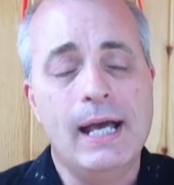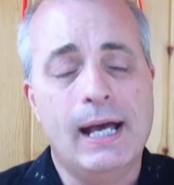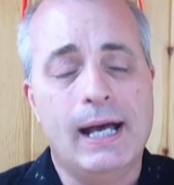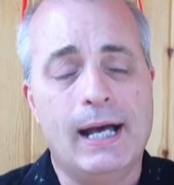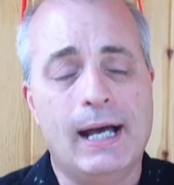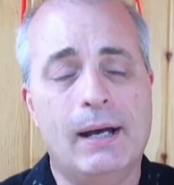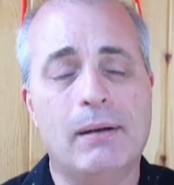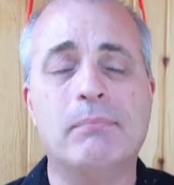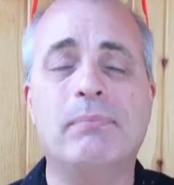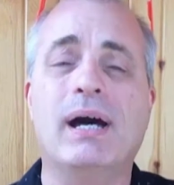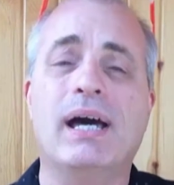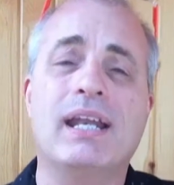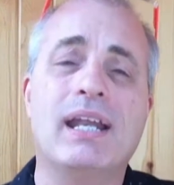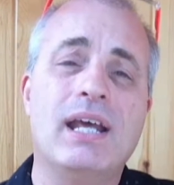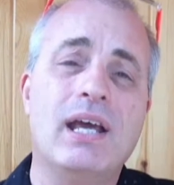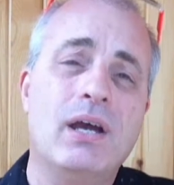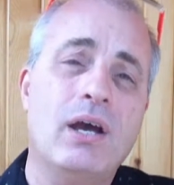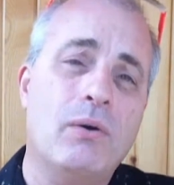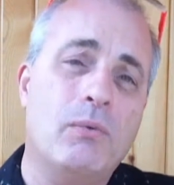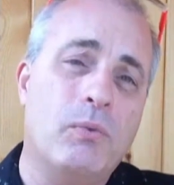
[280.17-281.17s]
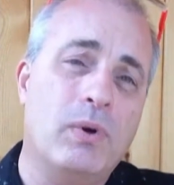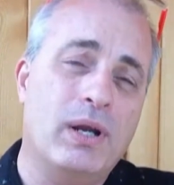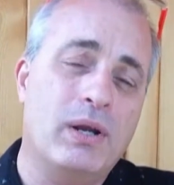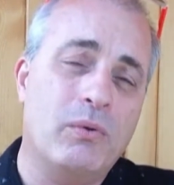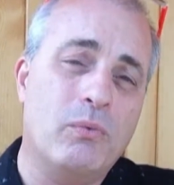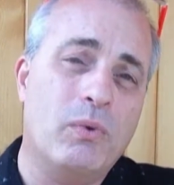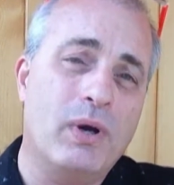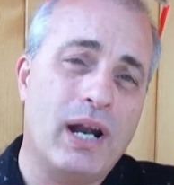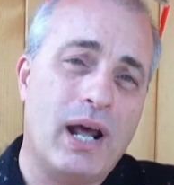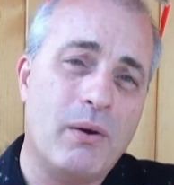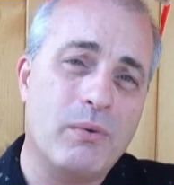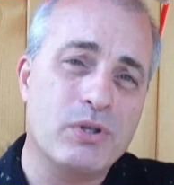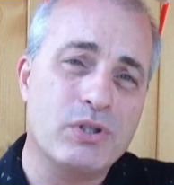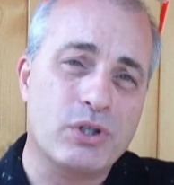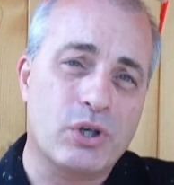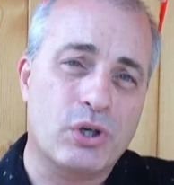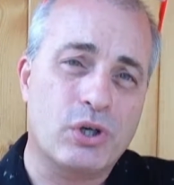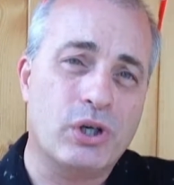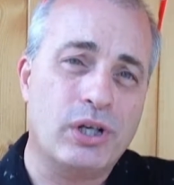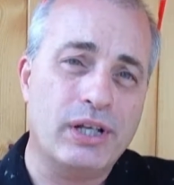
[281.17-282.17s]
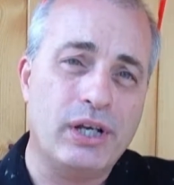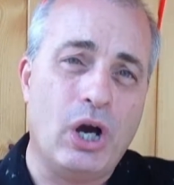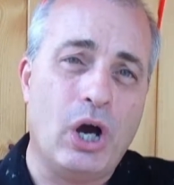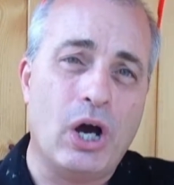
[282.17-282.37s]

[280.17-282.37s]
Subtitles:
But when I was early